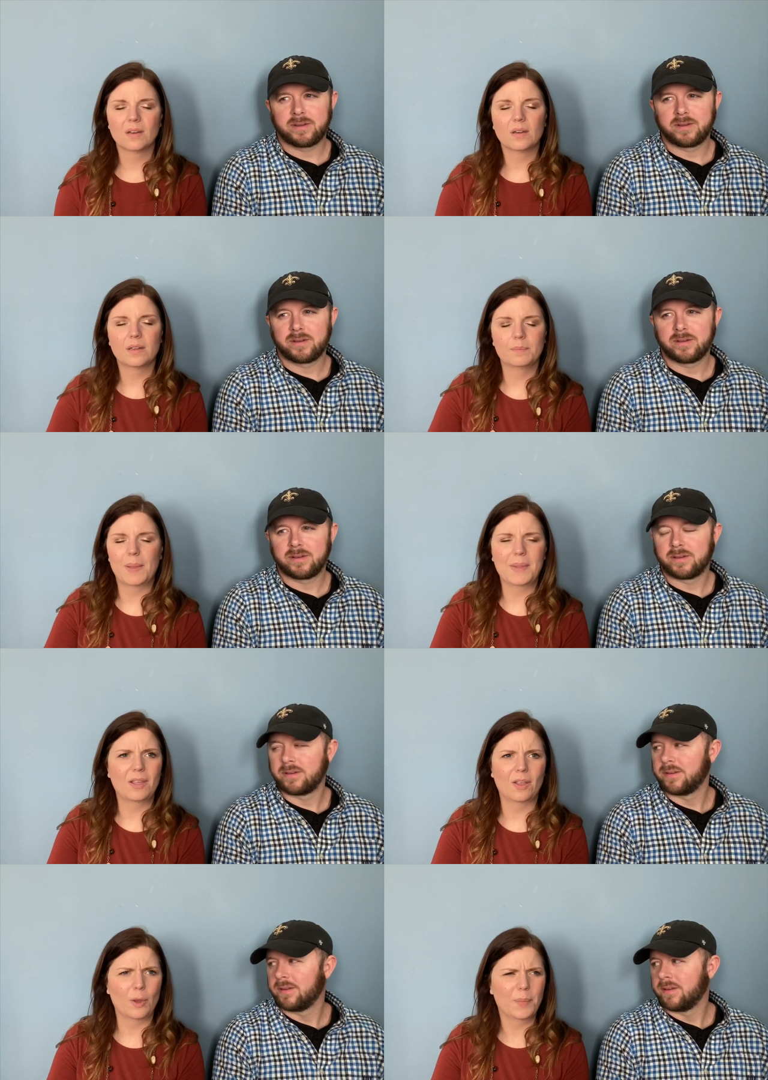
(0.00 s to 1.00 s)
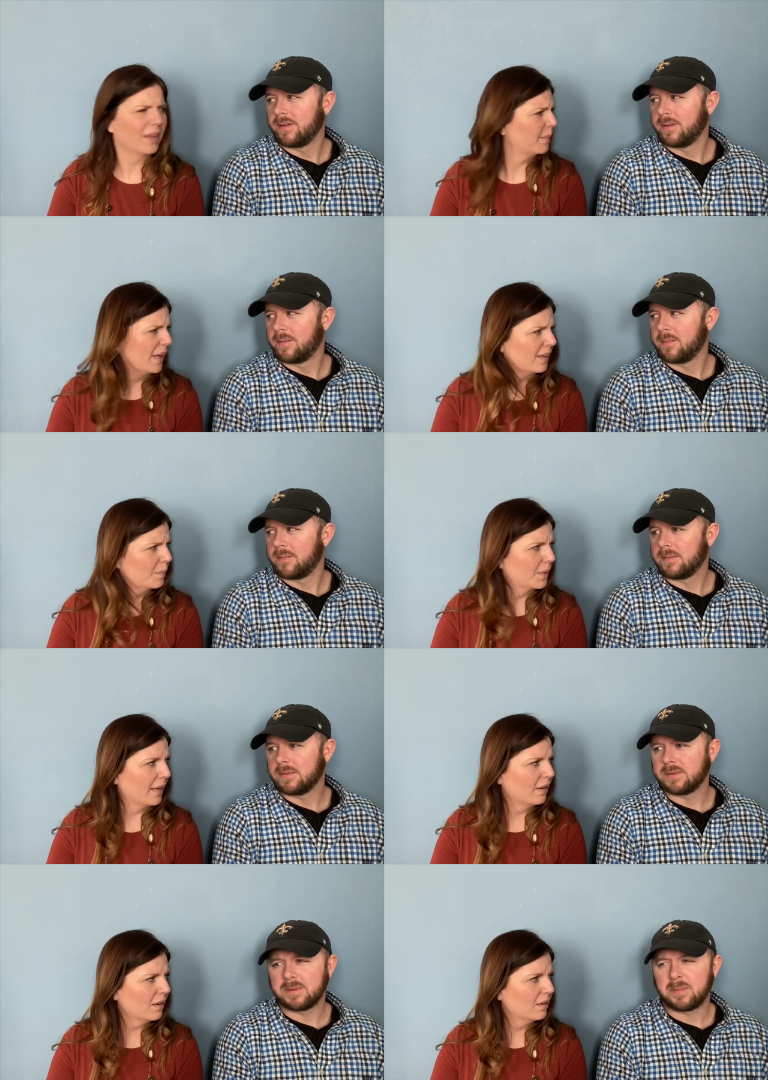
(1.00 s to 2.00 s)
Speaker 1: and maybe he could go pick it back up
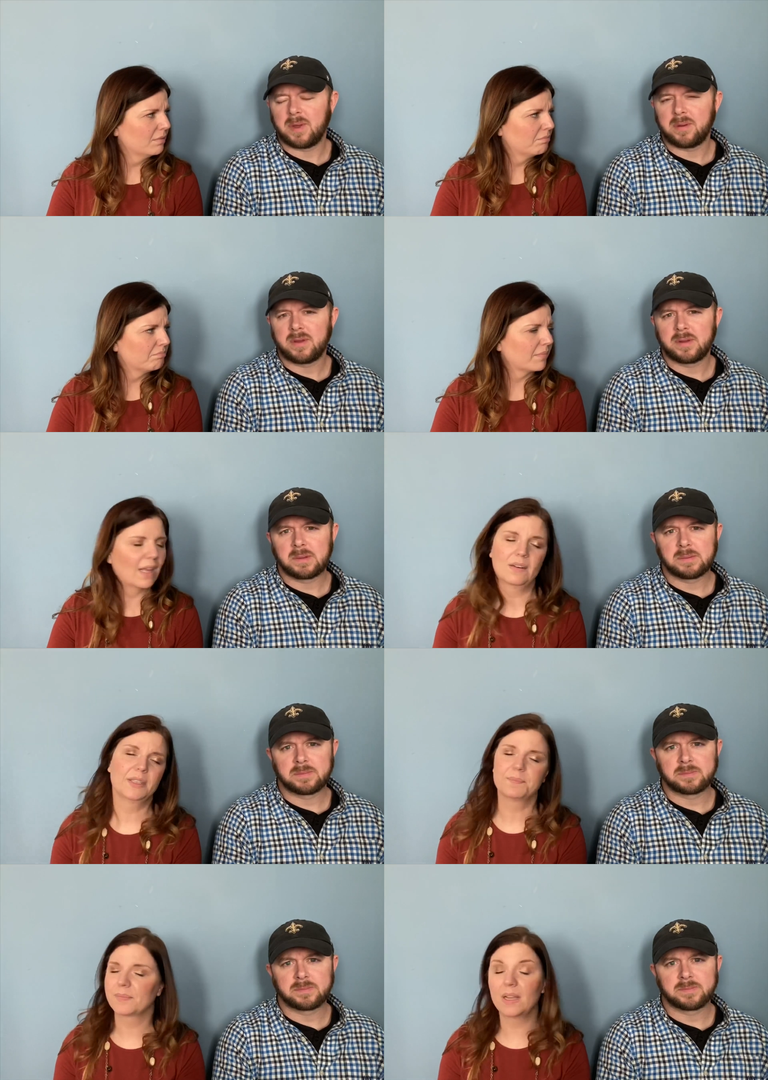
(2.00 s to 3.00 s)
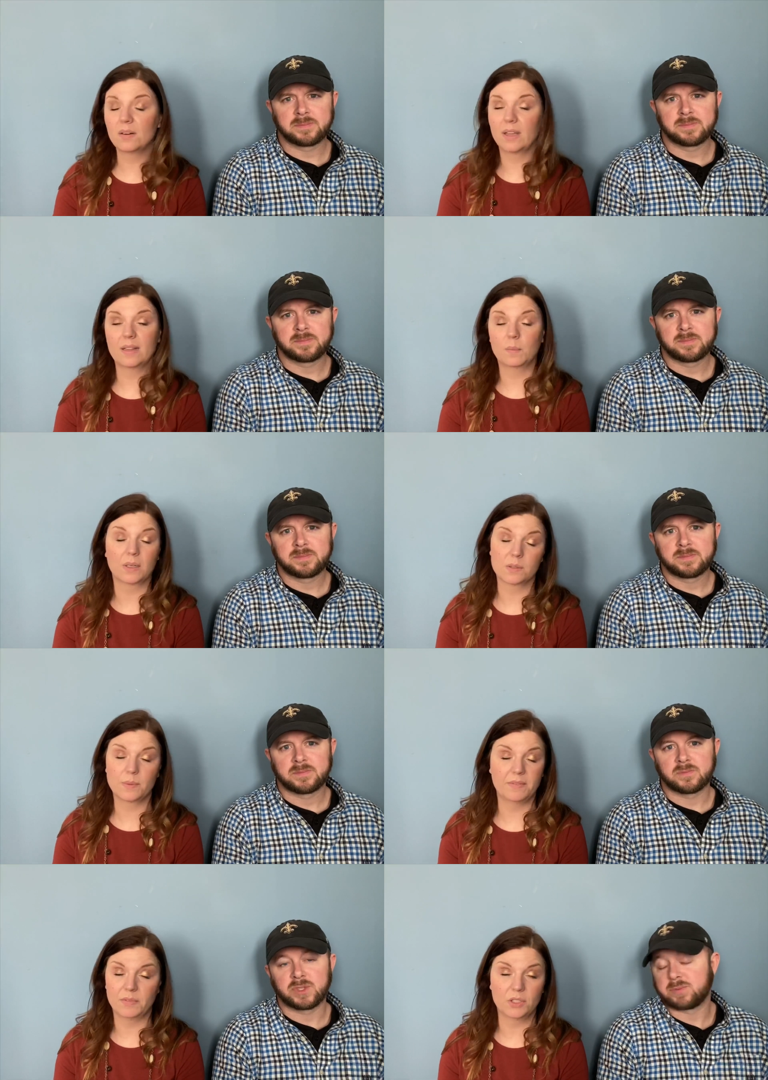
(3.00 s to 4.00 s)
later. Maybe. I don't know. I don't know how that works.
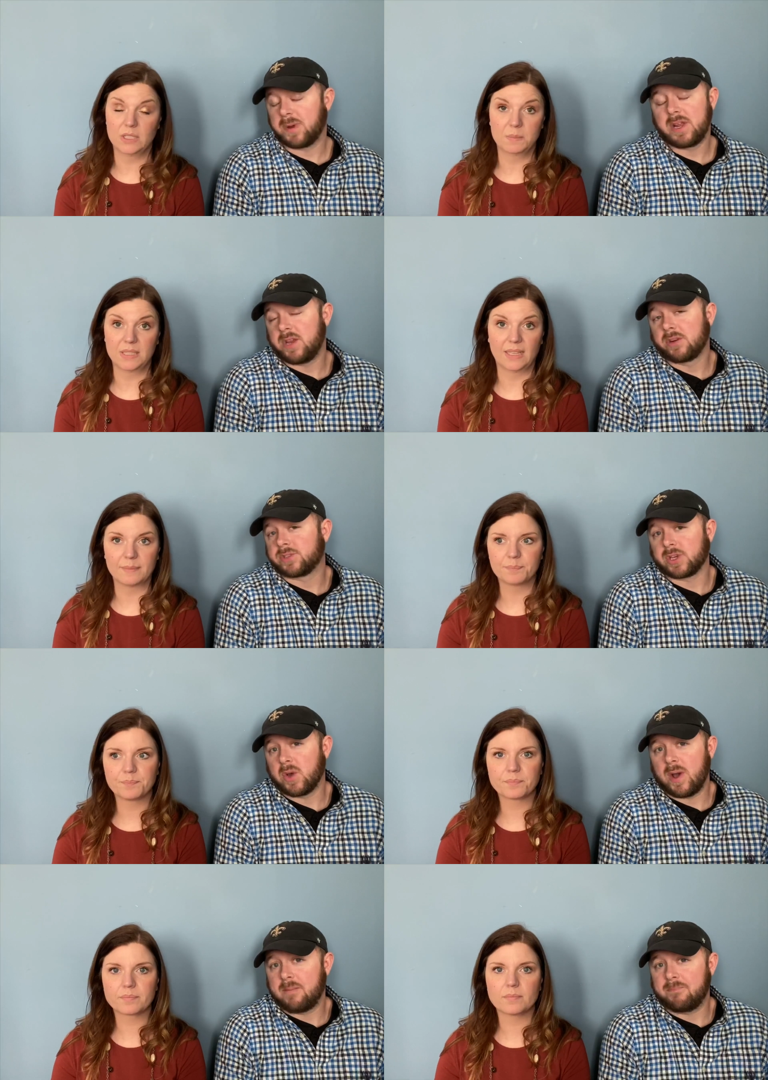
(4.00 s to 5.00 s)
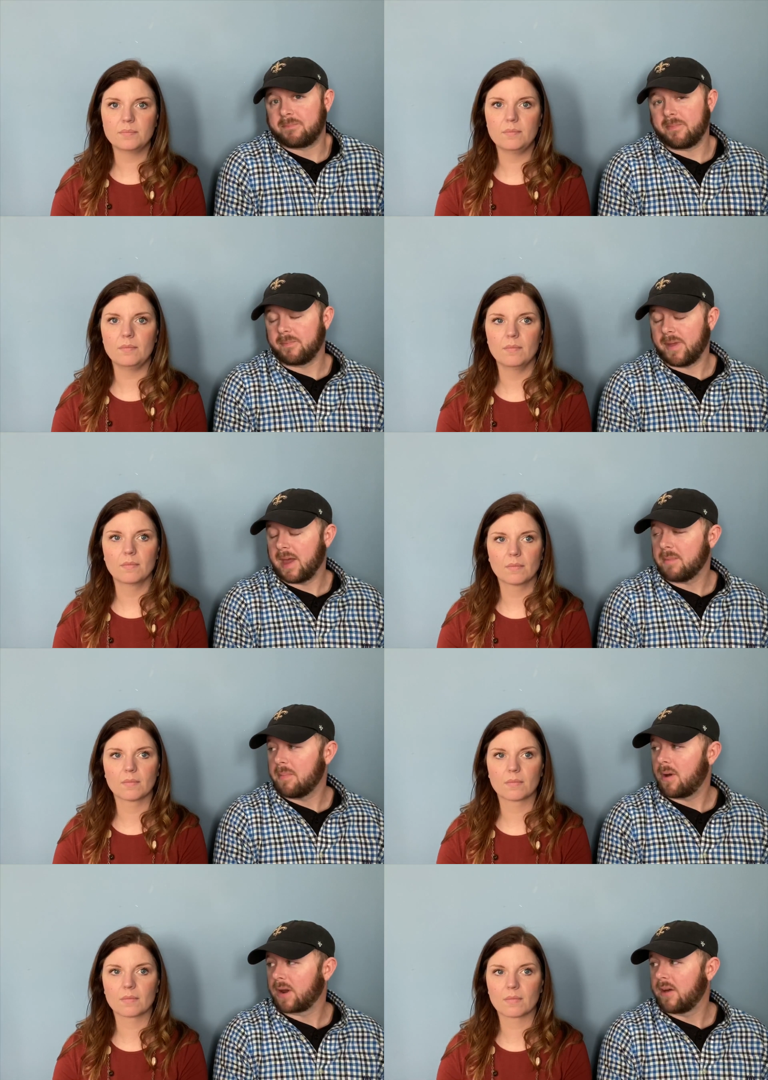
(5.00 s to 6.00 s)
We've never many years that. ago
Speaker 2: I had my
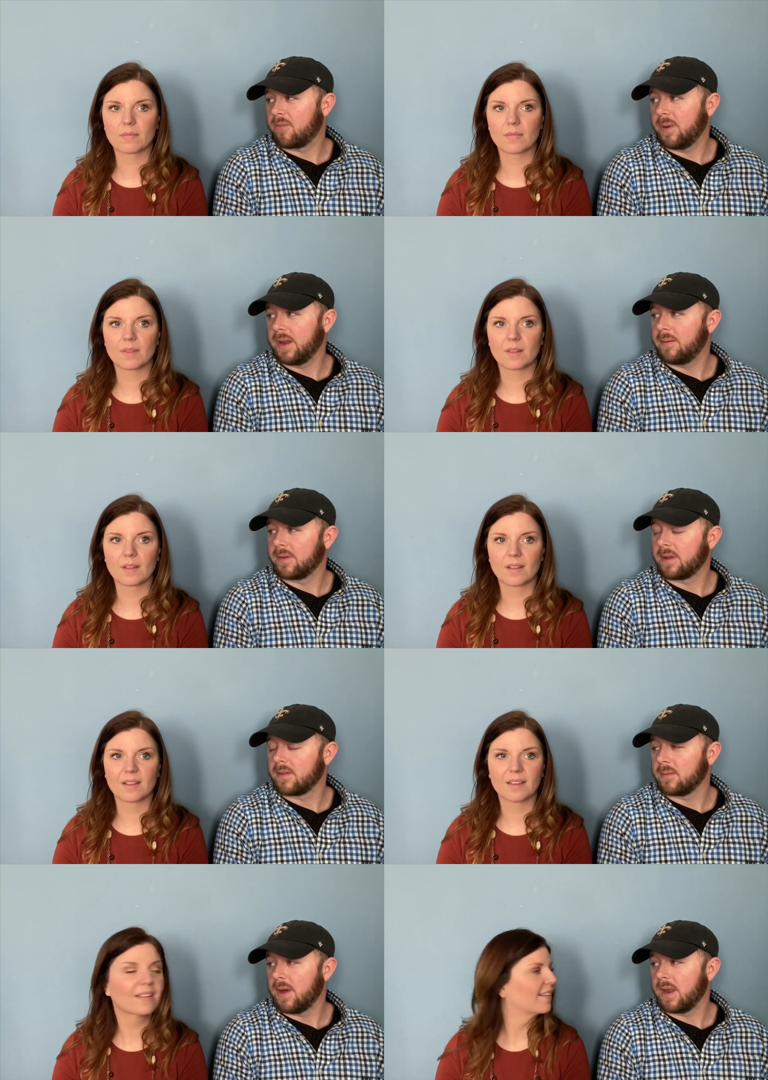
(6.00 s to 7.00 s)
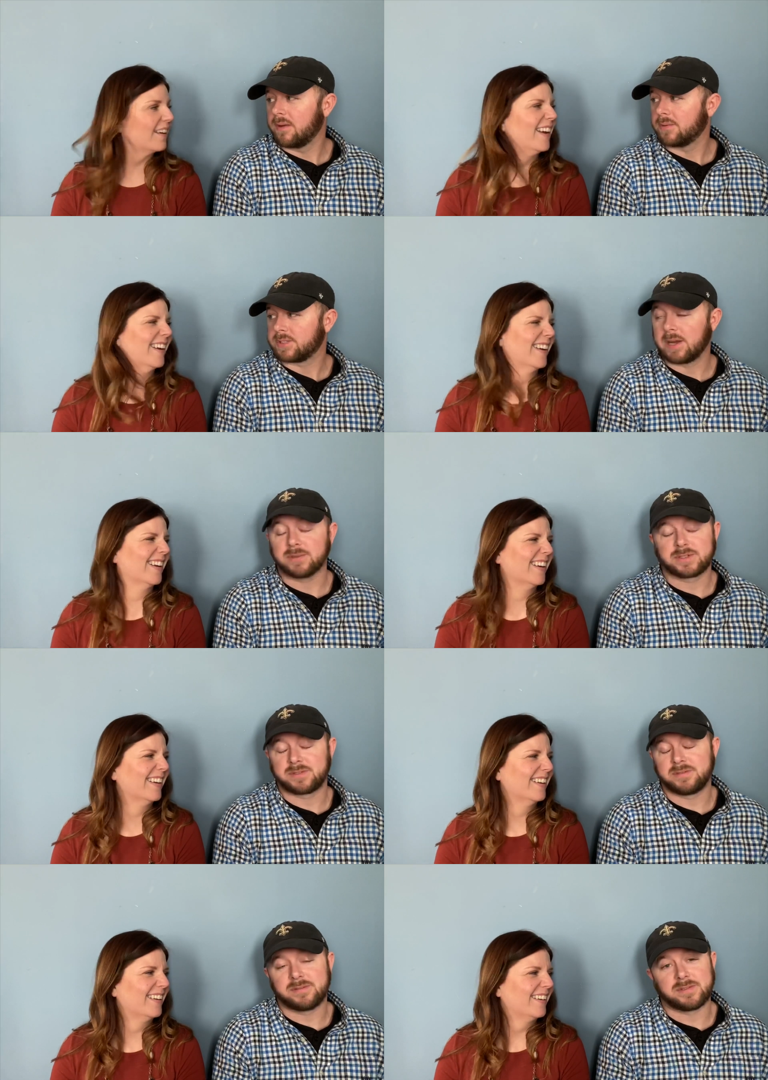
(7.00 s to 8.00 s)
pocket knife with me, didn't think nothing about it. that was
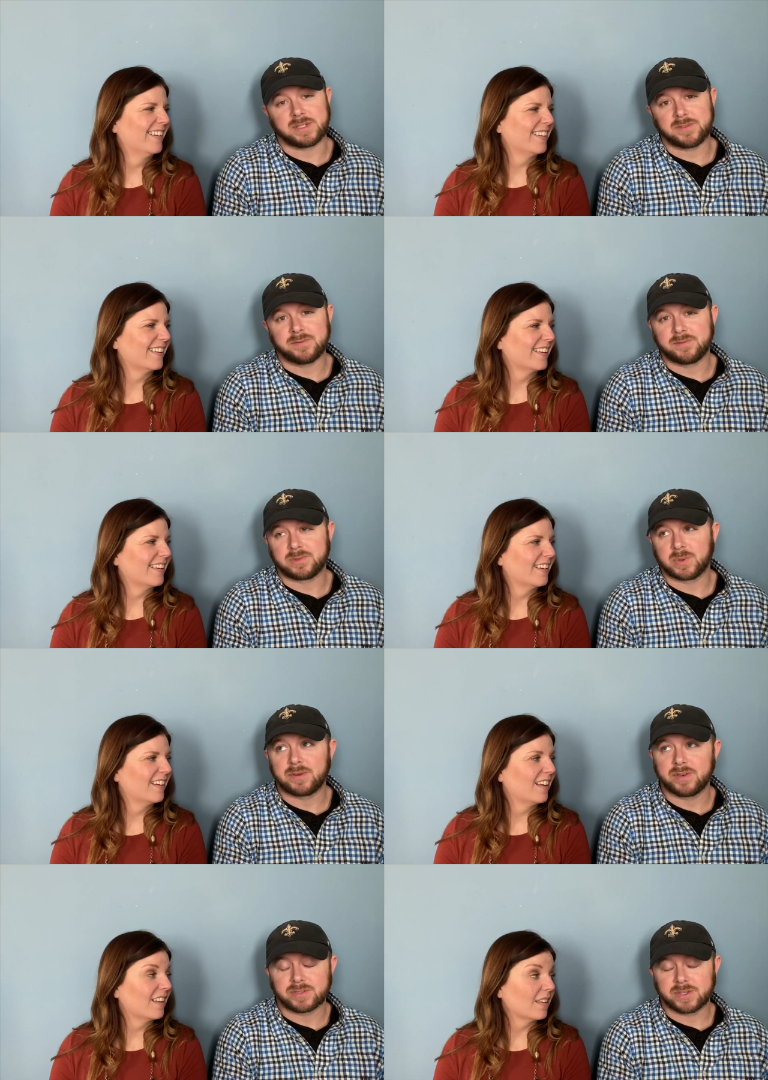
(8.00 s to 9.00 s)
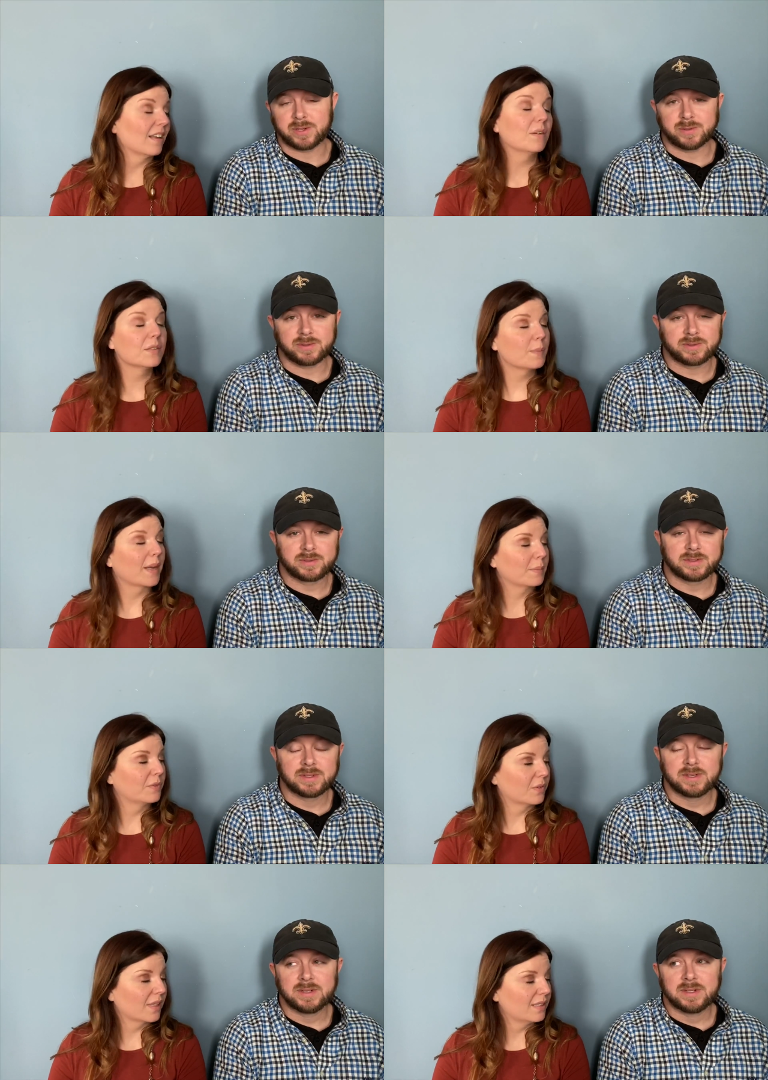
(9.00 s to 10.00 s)
10, 12 years ago. That was
Speaker 1: back
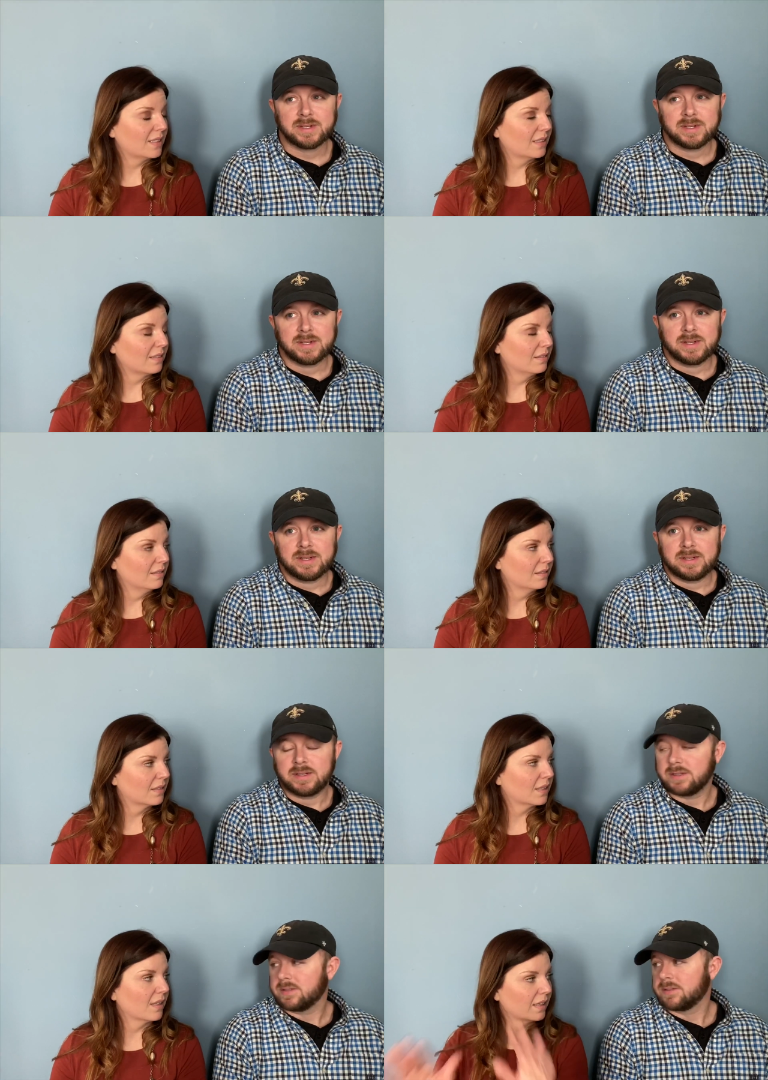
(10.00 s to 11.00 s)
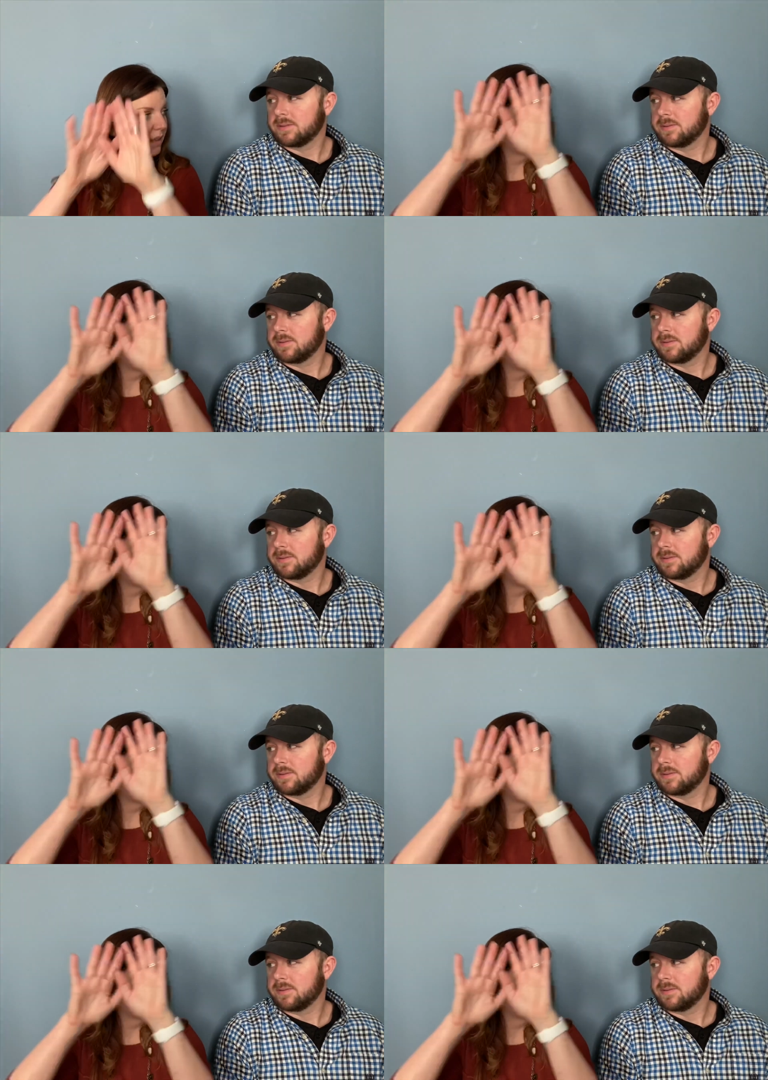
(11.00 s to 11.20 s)
before they did
Speaker 2: the like